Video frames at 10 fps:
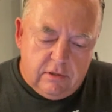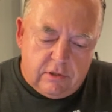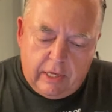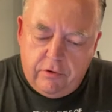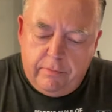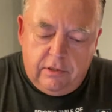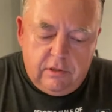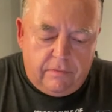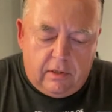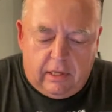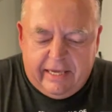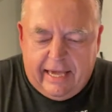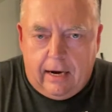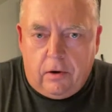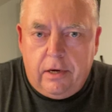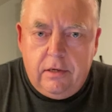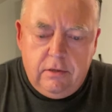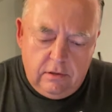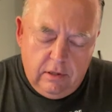So that would be something like area.